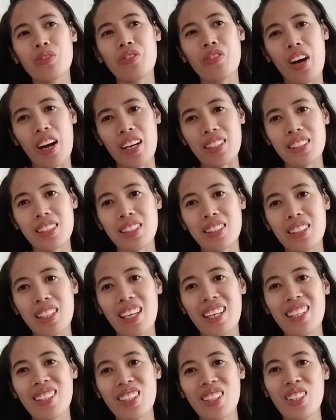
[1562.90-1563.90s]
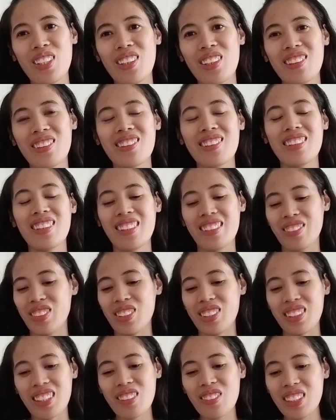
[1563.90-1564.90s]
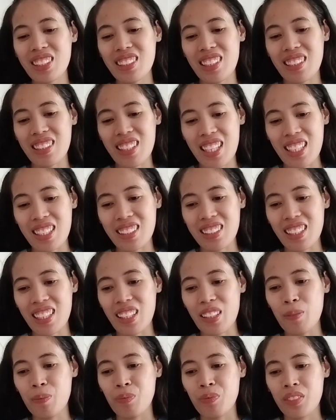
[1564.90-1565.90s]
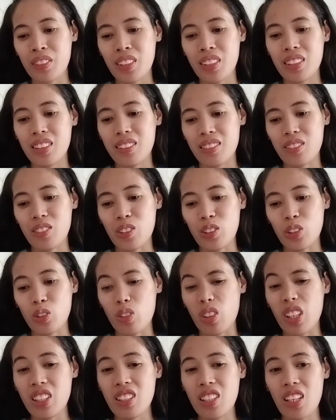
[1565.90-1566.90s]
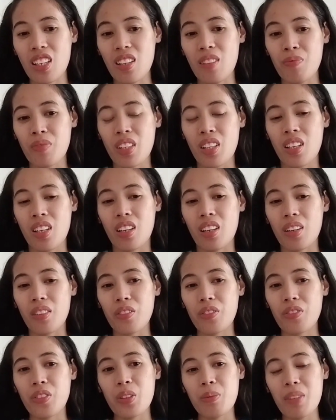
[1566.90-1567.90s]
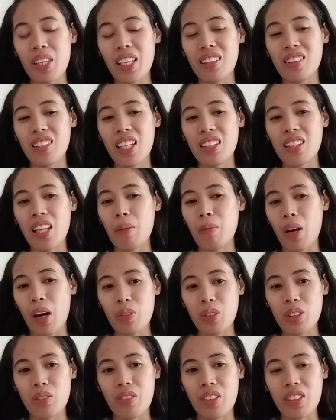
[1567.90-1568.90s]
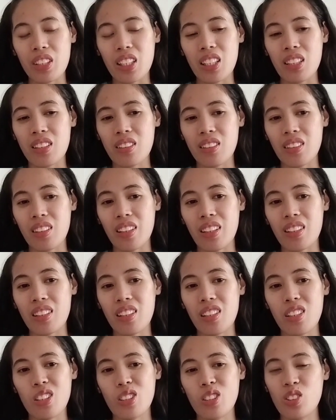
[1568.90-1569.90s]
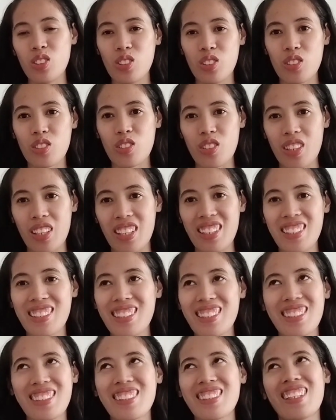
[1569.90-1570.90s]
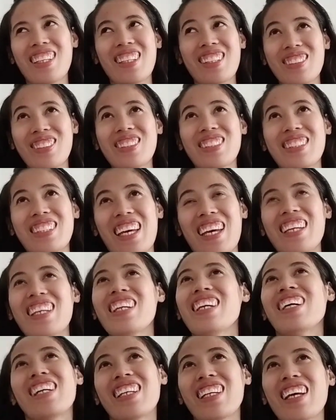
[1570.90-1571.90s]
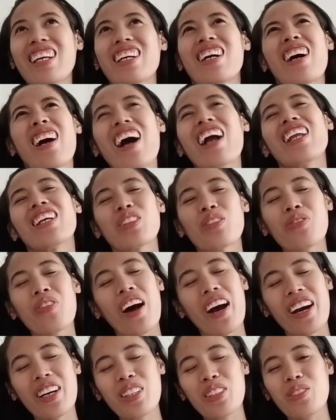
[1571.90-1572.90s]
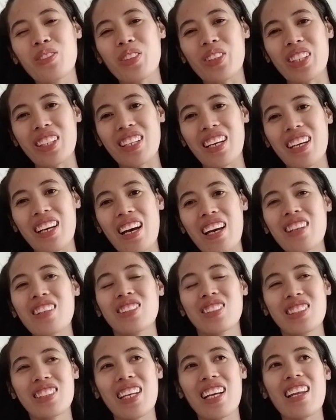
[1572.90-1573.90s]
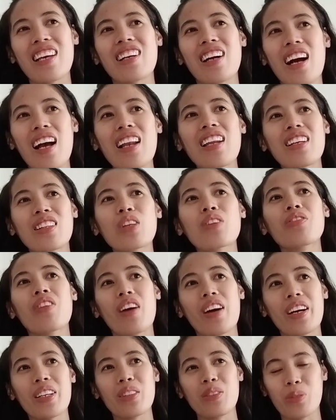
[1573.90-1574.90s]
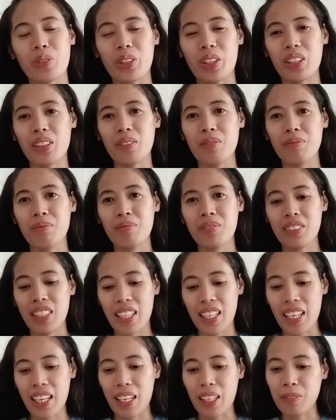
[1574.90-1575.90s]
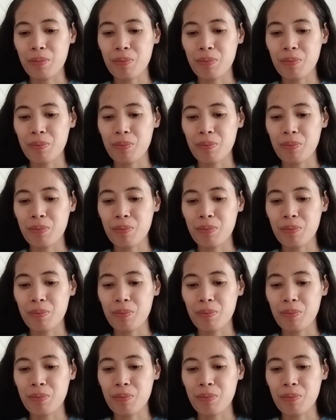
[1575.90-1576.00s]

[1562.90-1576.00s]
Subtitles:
fast. You know, it was not easy. Also, kasi for me at that time I was very like stressed. I could say like a lot of hard work. I could say like a lot of hard work. Yeah.